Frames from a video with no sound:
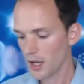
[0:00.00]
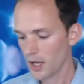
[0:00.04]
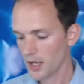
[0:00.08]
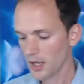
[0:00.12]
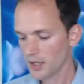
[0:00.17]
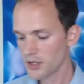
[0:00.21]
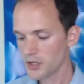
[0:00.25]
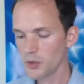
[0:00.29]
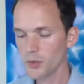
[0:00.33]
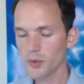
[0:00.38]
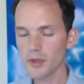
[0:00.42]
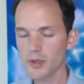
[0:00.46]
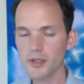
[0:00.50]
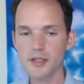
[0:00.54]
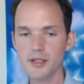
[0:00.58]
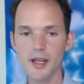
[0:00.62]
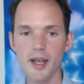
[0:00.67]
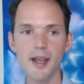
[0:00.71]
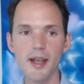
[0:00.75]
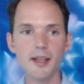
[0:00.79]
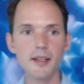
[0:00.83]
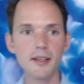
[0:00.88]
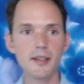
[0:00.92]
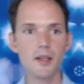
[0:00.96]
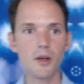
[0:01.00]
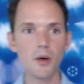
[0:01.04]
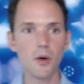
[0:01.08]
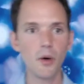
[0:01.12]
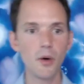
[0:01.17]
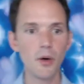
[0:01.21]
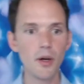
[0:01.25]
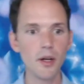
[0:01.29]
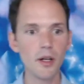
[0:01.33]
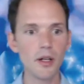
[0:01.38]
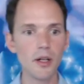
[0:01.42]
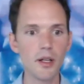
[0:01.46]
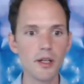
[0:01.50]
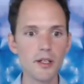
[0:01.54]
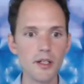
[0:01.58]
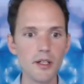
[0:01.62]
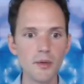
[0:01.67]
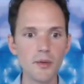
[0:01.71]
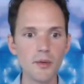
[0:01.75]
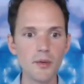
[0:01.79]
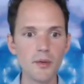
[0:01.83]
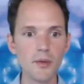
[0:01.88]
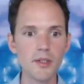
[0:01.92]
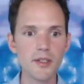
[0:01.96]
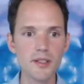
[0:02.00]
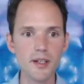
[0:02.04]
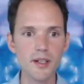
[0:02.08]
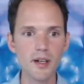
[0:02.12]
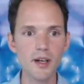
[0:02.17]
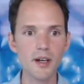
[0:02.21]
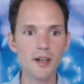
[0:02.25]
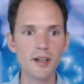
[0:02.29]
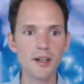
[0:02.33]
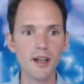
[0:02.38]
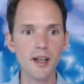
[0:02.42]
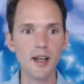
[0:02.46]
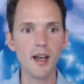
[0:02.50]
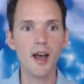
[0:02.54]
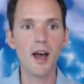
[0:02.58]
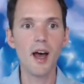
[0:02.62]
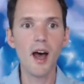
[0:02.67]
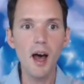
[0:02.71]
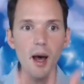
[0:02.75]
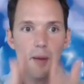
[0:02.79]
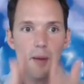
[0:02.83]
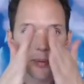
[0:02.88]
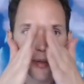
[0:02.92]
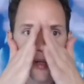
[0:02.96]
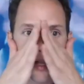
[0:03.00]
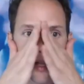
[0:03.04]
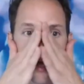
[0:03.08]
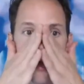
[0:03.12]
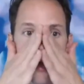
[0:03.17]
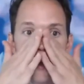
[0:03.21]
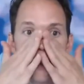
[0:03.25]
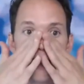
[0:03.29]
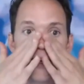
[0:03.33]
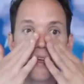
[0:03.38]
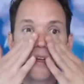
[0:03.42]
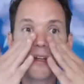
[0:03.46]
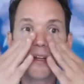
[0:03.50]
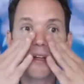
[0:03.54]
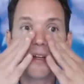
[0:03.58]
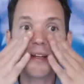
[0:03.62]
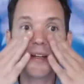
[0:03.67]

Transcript: is you would take the oil and you would start applying it